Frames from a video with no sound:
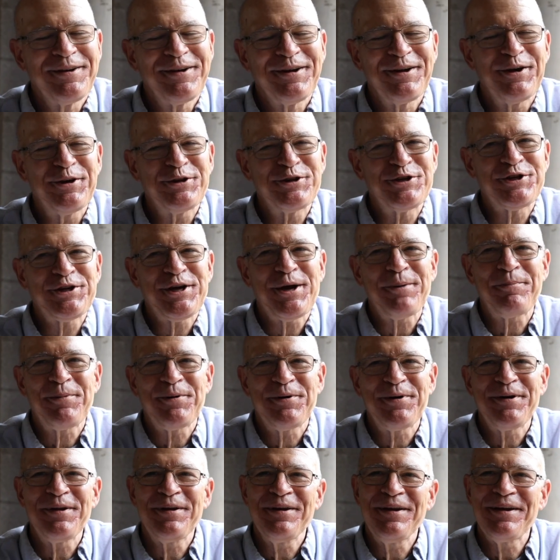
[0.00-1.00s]
good
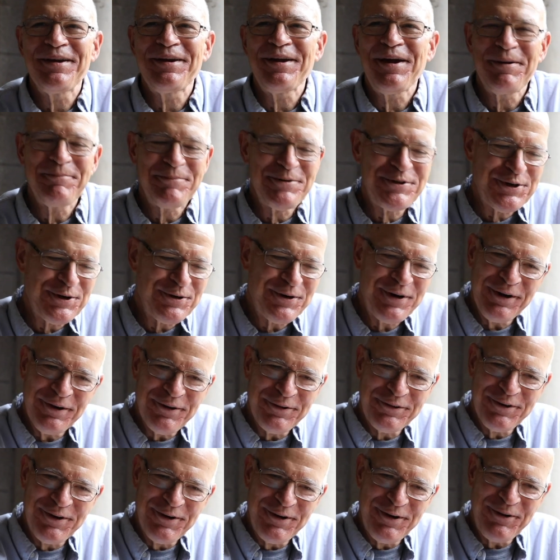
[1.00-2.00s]
shepherd, and I'm sure he'll
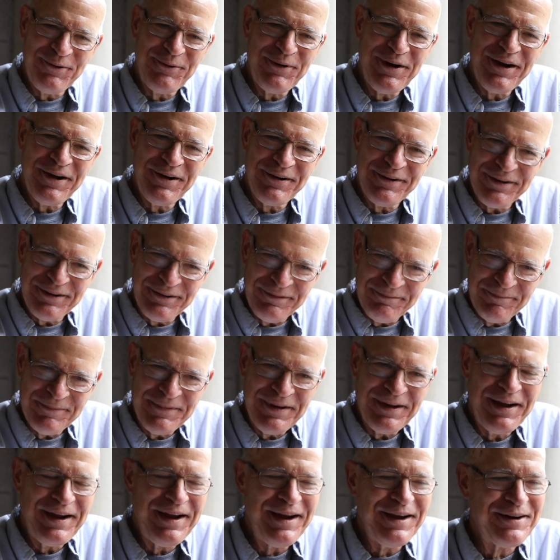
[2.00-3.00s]
turn around and
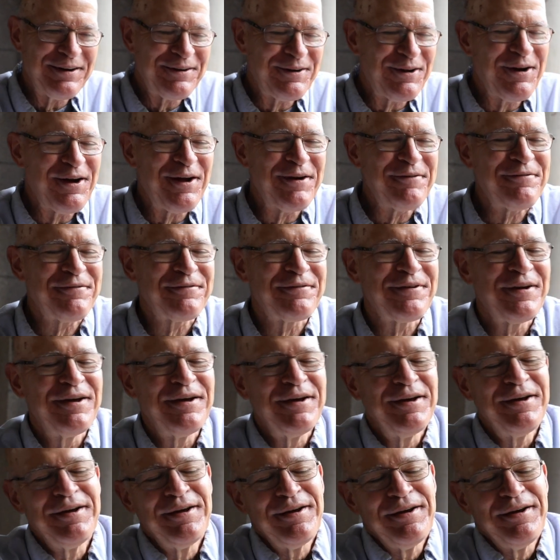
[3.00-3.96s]
hand it off.